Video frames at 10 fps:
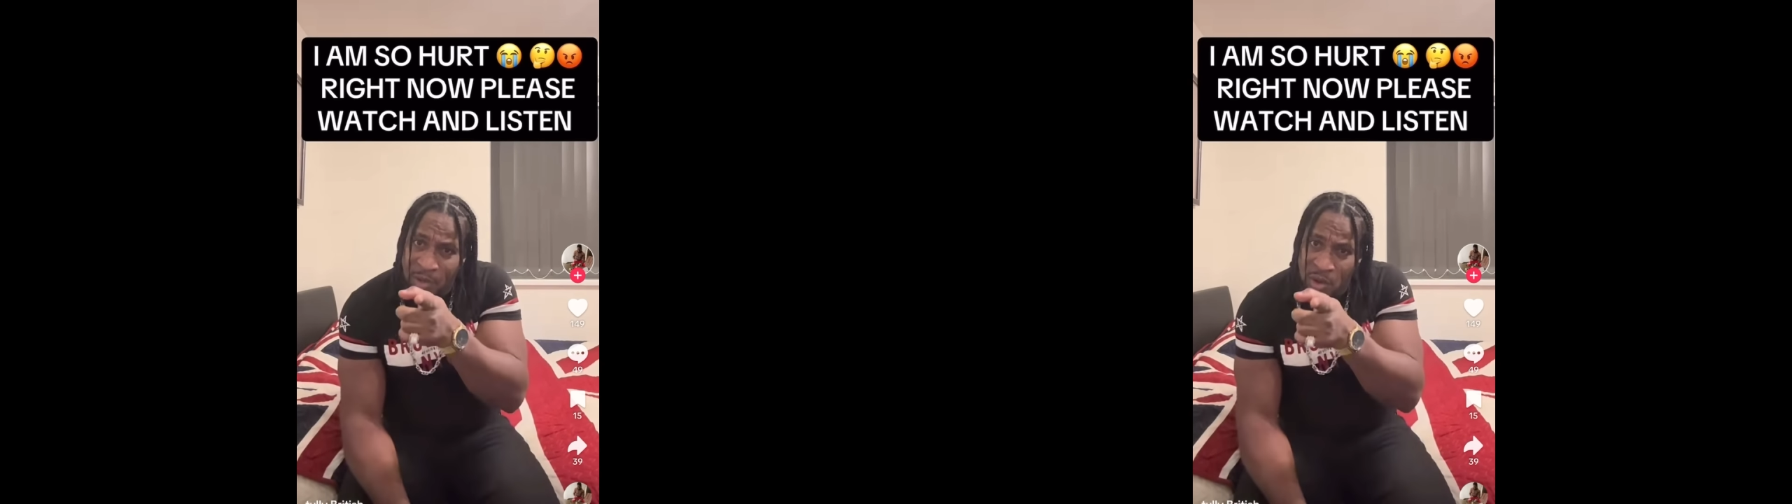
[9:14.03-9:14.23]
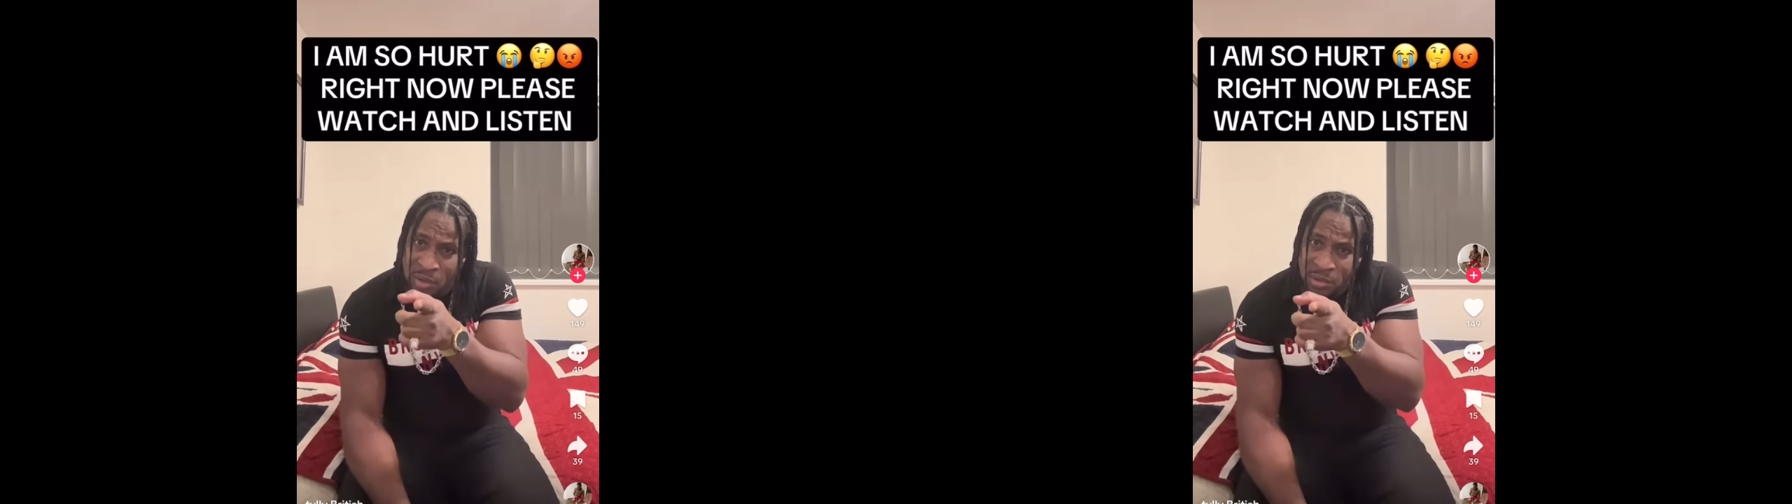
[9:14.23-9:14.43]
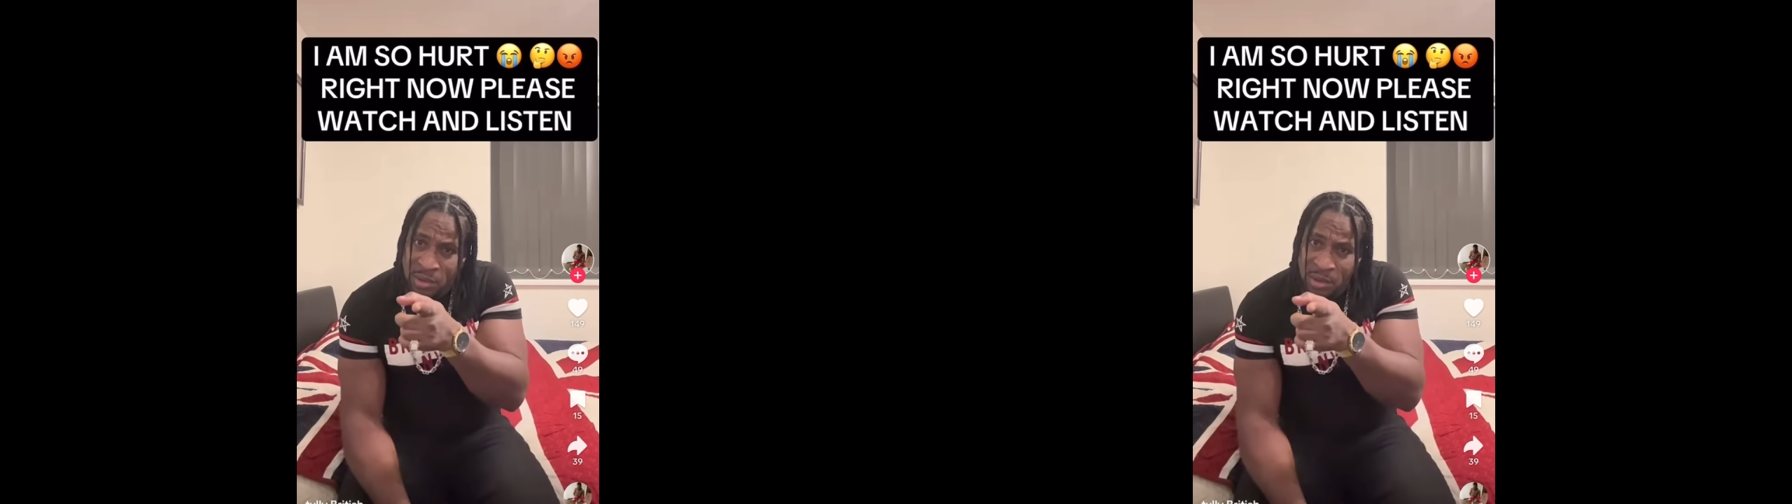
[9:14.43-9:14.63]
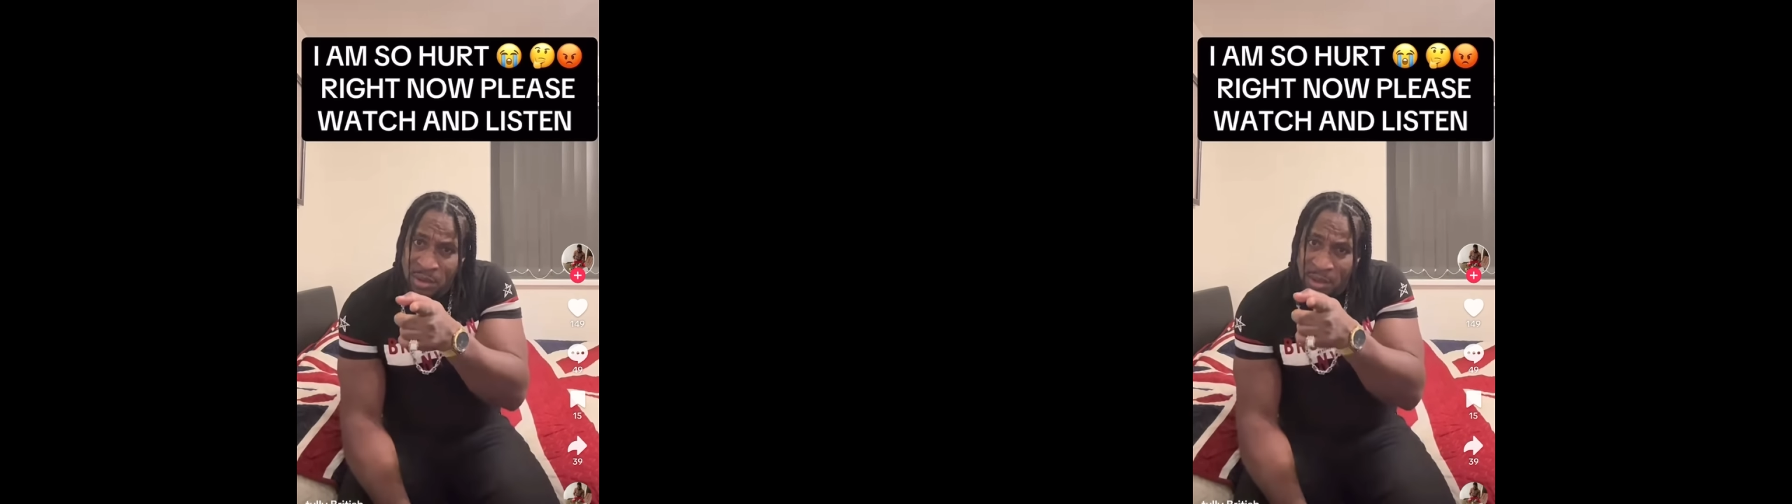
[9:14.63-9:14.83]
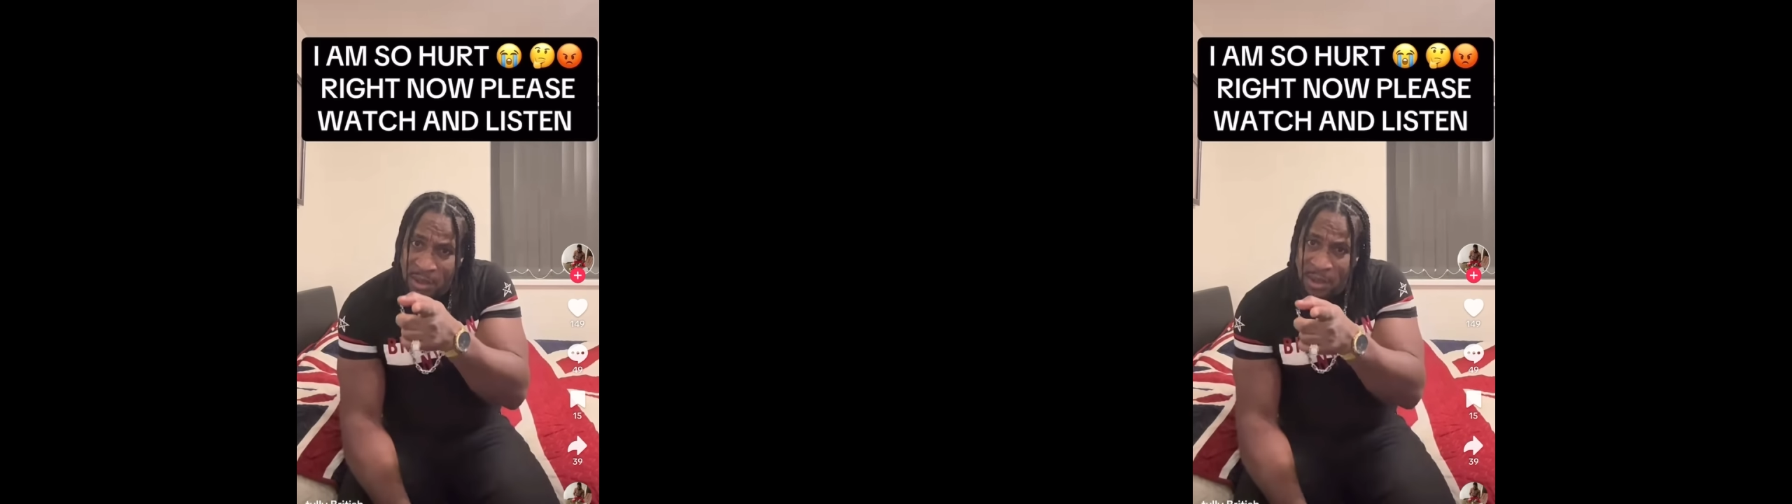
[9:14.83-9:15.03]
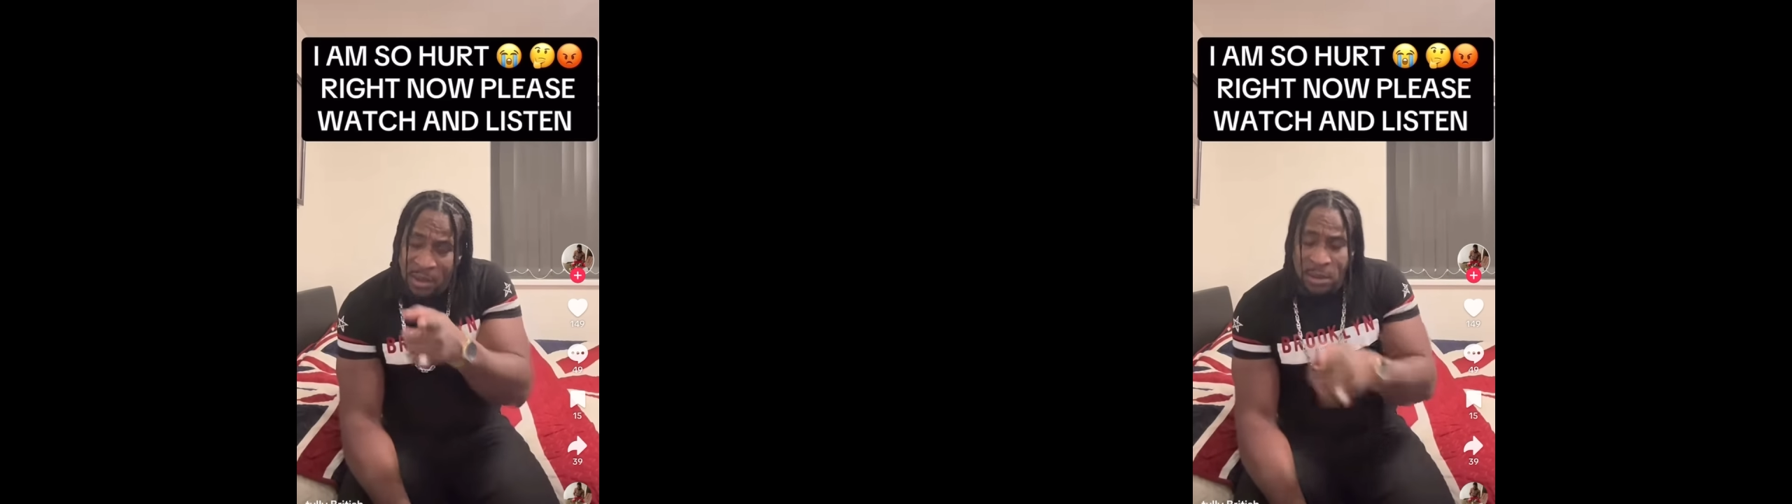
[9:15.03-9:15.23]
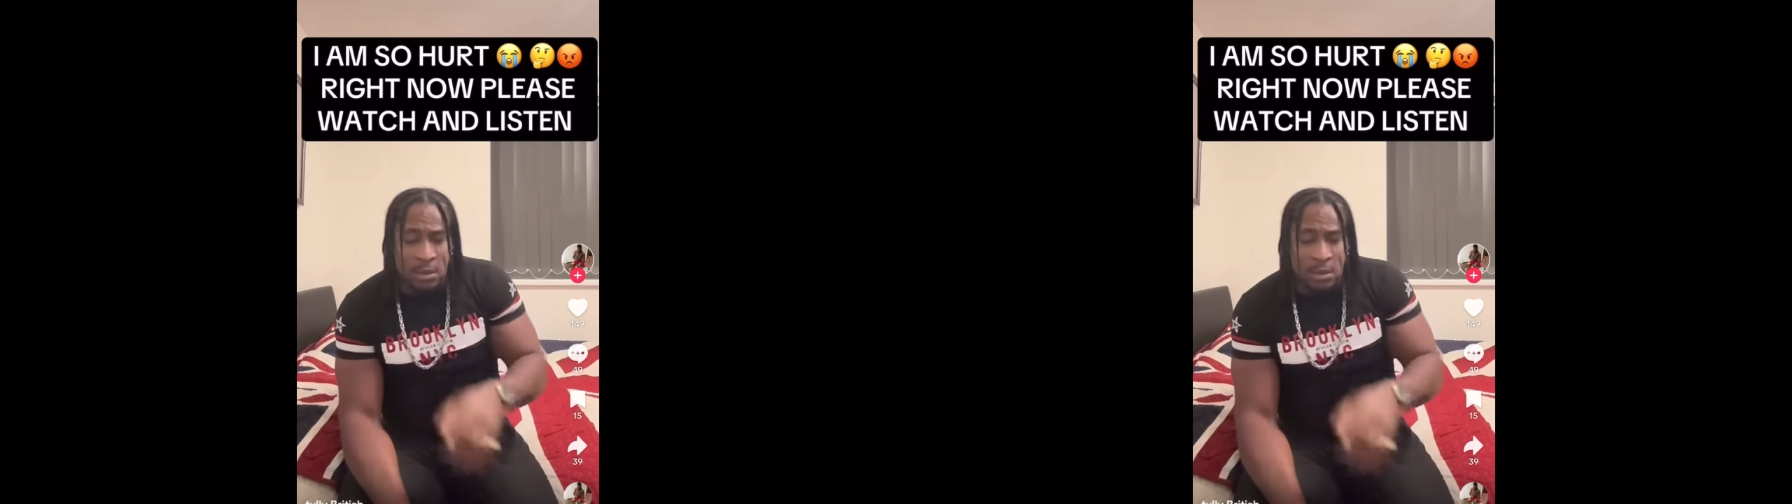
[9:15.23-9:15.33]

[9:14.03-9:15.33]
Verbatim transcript: don't. Eh?